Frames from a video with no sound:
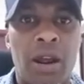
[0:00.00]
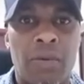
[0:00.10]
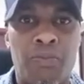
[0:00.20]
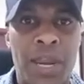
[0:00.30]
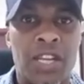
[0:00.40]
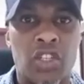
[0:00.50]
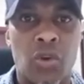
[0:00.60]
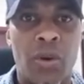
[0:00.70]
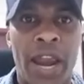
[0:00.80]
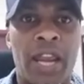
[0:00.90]
Being
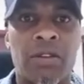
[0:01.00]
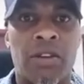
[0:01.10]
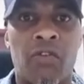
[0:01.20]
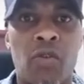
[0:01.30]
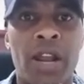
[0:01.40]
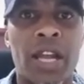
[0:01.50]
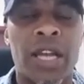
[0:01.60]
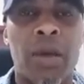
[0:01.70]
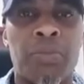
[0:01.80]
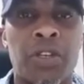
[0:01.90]
so angry of what had
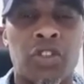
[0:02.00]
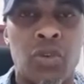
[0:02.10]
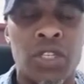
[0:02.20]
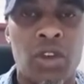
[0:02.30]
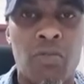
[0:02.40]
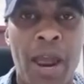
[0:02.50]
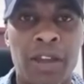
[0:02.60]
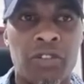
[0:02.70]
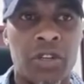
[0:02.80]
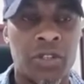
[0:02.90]
happened to his
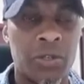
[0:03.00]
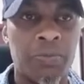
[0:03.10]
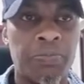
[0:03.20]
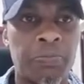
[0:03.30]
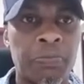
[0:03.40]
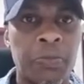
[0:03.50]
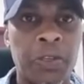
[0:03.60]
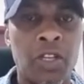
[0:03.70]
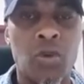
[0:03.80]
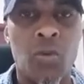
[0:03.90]
compatriots.
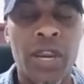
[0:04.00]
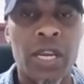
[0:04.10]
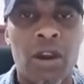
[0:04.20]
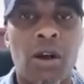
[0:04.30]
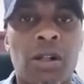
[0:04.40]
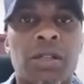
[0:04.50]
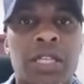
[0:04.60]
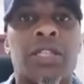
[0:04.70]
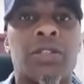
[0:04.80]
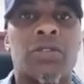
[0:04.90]
So we call
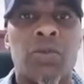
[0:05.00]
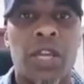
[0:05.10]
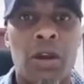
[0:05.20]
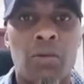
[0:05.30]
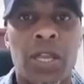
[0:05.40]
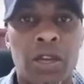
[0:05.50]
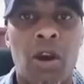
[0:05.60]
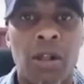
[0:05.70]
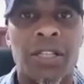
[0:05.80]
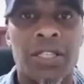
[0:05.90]
these
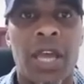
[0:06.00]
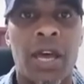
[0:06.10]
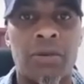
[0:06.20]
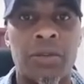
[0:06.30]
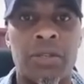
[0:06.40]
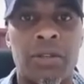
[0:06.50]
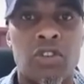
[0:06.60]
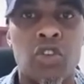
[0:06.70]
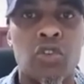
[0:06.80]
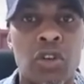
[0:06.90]
out.
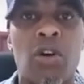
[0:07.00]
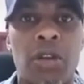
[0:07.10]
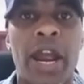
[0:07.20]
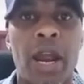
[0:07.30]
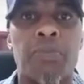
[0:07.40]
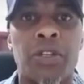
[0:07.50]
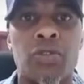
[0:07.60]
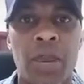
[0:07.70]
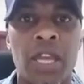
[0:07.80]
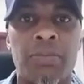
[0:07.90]
It should not happen
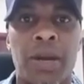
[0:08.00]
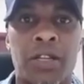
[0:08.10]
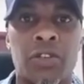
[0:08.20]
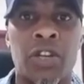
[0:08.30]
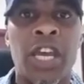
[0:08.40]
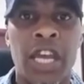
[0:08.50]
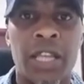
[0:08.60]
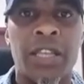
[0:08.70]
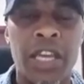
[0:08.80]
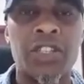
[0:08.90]
to any person.
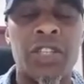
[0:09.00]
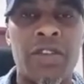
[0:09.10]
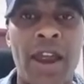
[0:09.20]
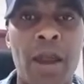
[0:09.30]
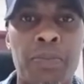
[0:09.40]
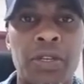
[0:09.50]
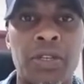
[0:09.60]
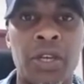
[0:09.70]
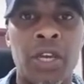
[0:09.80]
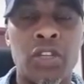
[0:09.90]
And yes, they've happened.
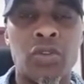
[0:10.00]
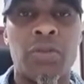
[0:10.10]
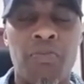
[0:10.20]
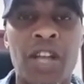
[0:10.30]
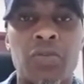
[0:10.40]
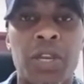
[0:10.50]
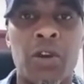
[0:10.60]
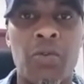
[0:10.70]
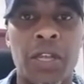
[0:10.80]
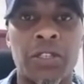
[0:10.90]
So they must be
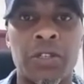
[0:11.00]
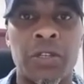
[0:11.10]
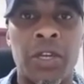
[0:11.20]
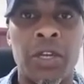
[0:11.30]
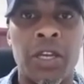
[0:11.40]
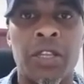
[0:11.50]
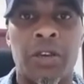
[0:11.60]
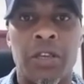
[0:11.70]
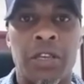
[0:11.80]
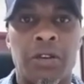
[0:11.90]
corrected. And the
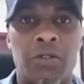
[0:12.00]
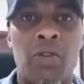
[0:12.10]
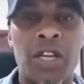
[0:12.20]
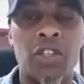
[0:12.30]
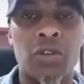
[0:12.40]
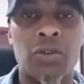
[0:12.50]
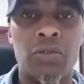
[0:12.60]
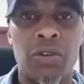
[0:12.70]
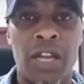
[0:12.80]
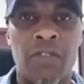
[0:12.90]

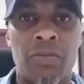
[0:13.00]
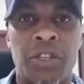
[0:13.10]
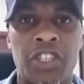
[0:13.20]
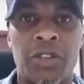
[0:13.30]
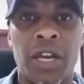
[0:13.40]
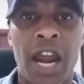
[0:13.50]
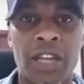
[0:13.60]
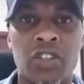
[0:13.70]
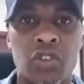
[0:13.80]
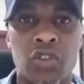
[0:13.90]
Guangzhou government
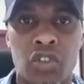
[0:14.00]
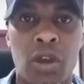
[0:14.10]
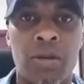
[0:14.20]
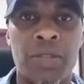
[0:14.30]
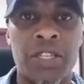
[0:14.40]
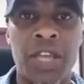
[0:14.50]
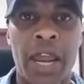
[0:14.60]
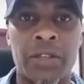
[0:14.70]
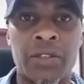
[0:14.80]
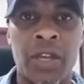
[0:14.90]
has to stop these
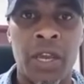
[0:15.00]
acts.